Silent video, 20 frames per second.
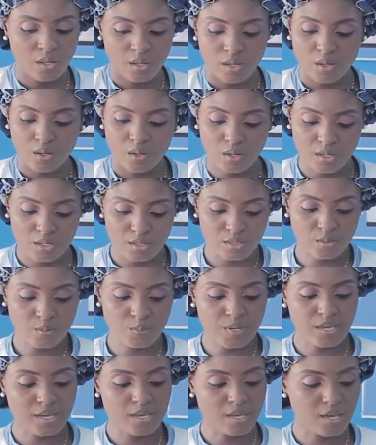Okay, so
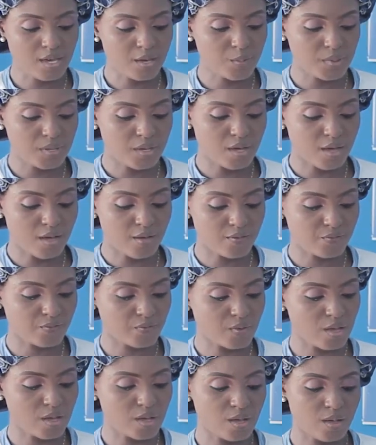right here we have
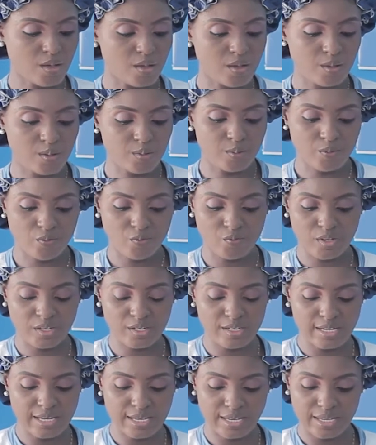
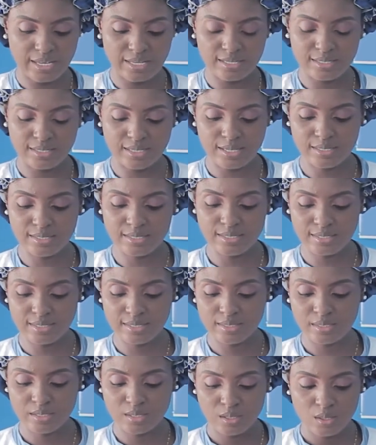vanilla
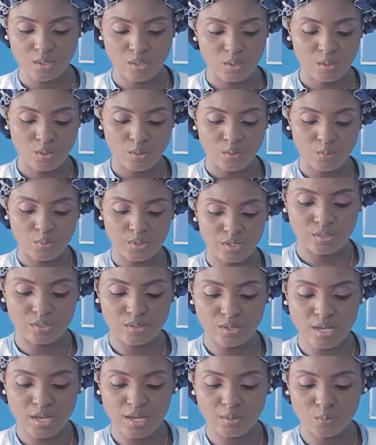essence. We have to
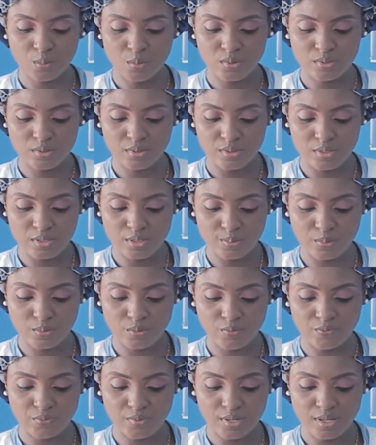add 1 teaspoon
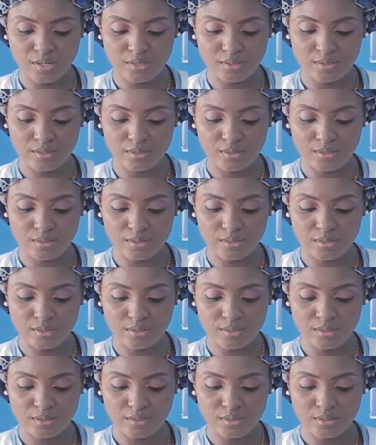of that.